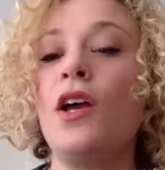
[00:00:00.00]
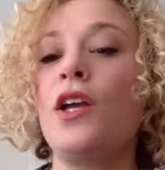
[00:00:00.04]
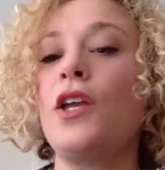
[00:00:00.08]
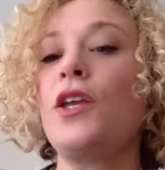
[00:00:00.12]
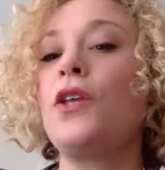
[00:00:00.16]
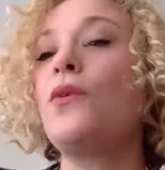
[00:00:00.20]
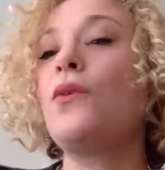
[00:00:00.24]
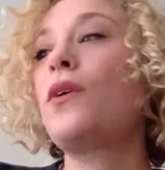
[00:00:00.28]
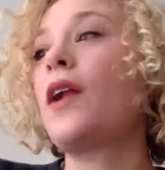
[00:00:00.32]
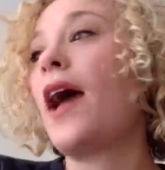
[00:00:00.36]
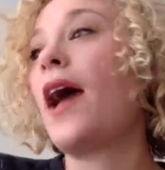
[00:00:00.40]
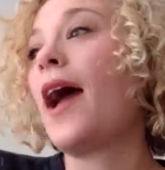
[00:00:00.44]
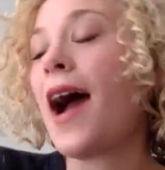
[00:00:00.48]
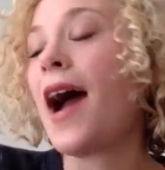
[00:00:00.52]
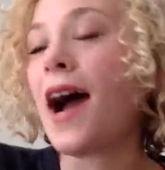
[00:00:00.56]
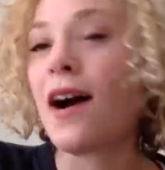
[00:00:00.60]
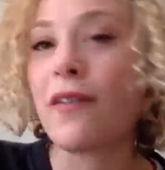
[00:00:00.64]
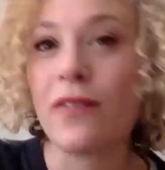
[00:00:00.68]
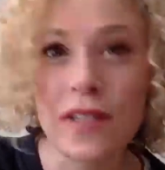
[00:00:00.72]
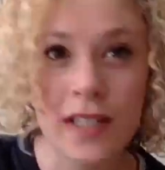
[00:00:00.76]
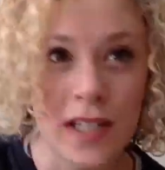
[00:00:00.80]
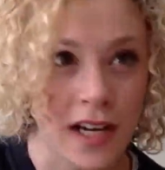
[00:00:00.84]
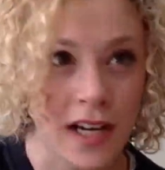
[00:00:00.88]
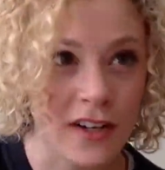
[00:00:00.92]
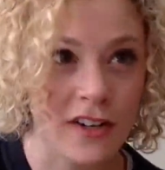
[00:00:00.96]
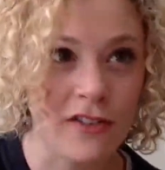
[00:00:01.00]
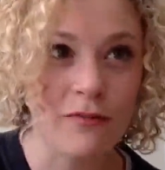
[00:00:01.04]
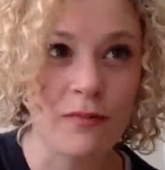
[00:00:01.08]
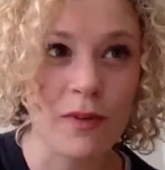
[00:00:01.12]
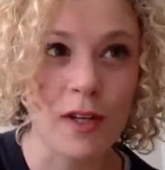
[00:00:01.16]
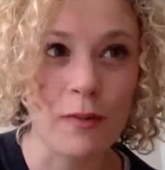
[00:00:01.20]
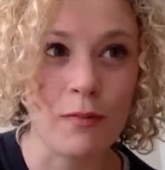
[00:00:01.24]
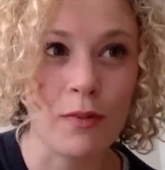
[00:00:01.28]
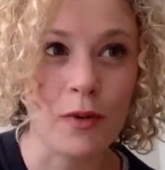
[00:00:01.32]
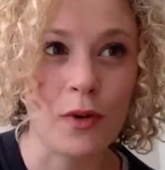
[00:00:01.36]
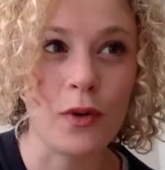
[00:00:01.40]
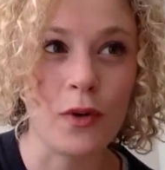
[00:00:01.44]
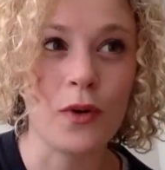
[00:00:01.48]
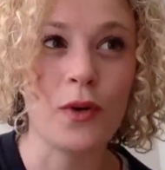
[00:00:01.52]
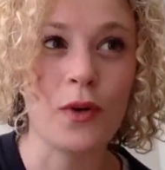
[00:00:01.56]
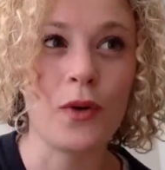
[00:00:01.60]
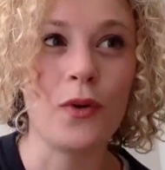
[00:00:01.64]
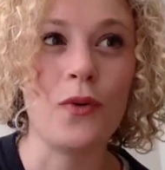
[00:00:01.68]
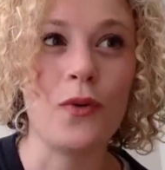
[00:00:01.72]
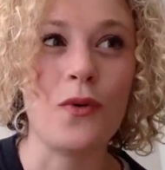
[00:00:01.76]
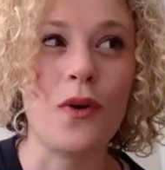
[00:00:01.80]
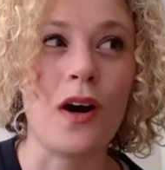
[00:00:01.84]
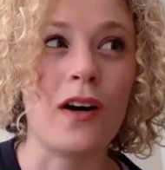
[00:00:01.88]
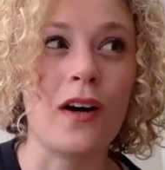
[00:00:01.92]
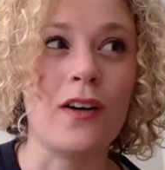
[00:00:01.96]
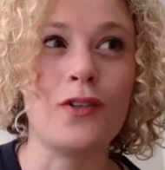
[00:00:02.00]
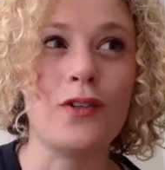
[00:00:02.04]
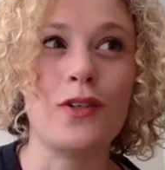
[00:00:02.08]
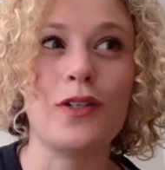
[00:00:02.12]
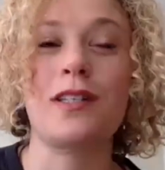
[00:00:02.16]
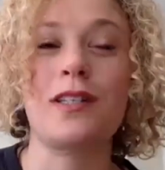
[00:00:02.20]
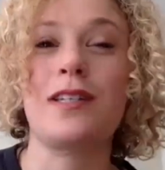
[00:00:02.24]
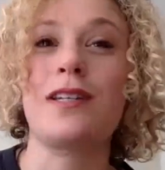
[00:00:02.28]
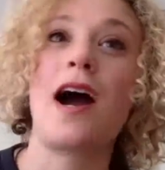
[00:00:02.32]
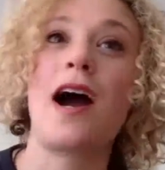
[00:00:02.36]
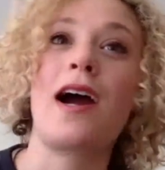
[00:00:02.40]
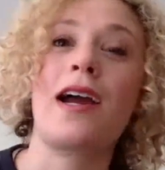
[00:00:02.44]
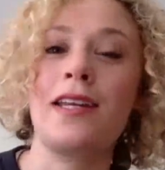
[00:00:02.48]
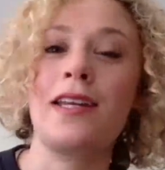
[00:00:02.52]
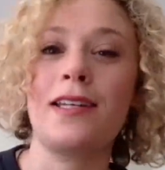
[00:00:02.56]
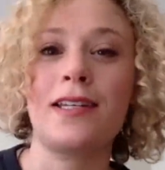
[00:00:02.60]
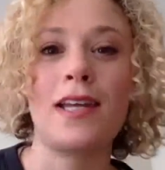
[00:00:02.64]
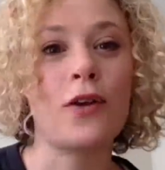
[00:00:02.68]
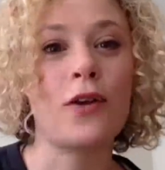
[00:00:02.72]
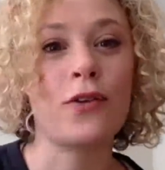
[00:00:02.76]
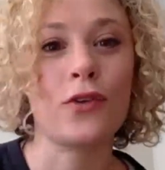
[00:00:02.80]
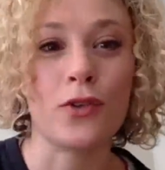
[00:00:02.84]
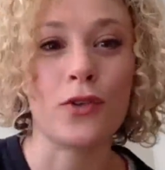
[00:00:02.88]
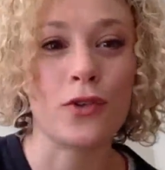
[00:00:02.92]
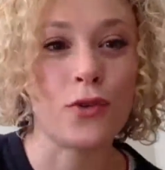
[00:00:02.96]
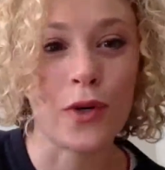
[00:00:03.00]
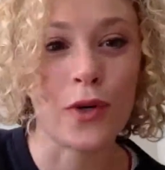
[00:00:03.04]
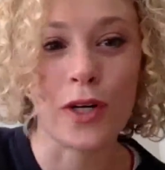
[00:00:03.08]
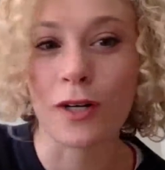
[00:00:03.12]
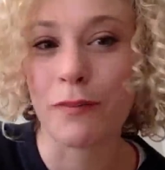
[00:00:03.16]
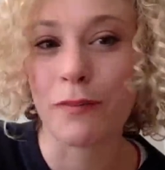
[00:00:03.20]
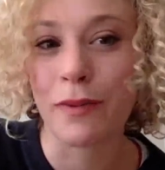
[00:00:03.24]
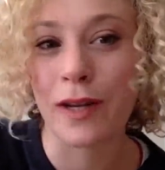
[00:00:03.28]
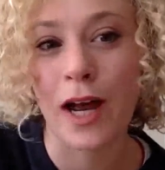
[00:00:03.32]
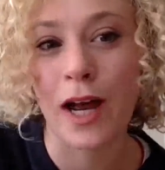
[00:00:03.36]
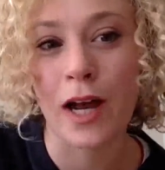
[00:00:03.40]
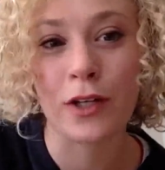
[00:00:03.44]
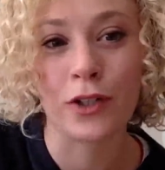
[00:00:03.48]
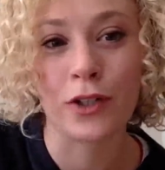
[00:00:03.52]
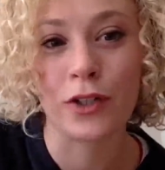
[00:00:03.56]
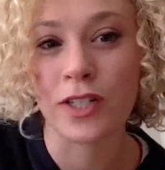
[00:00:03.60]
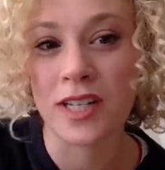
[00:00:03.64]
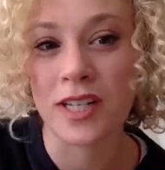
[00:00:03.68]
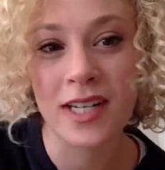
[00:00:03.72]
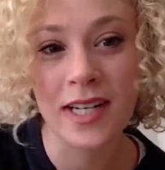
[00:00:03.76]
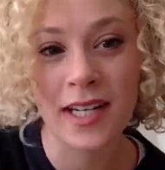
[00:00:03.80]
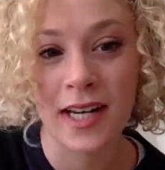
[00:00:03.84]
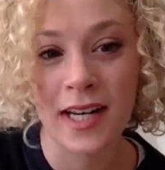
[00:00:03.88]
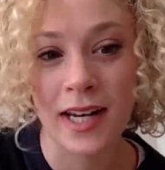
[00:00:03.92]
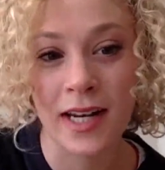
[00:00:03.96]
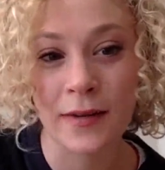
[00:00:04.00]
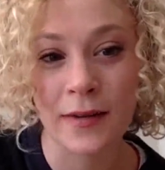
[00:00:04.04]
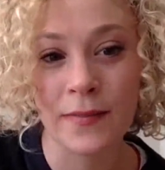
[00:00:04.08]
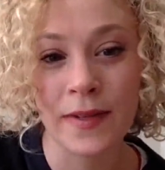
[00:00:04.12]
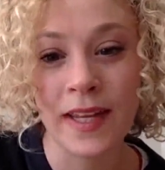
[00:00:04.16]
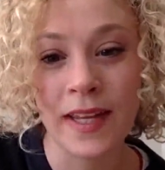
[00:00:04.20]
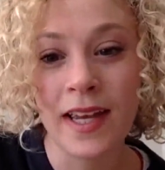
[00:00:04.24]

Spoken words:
You don't have a ton of people who are just knocking down your door to be on your team.